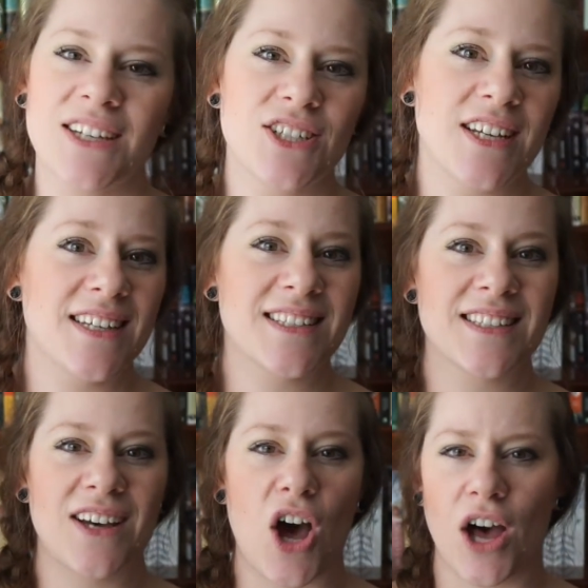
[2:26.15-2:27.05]
She's
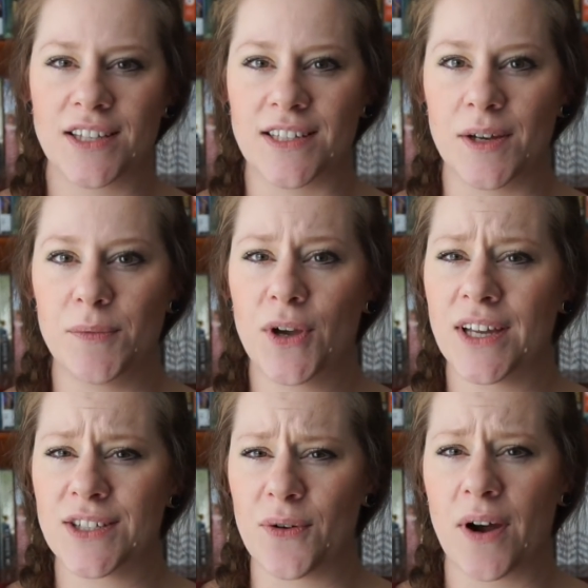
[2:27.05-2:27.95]
awesome. You
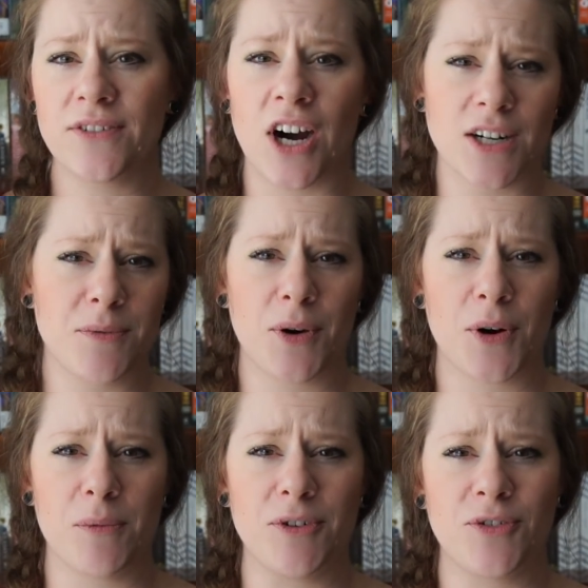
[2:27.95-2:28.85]
guys know I've talked about
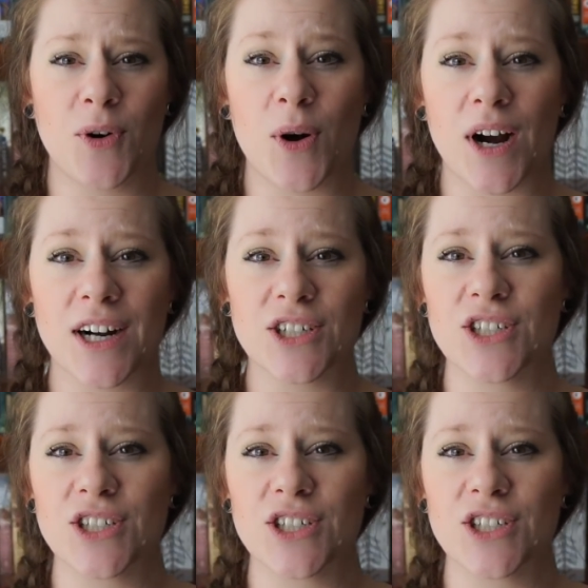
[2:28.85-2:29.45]
her before.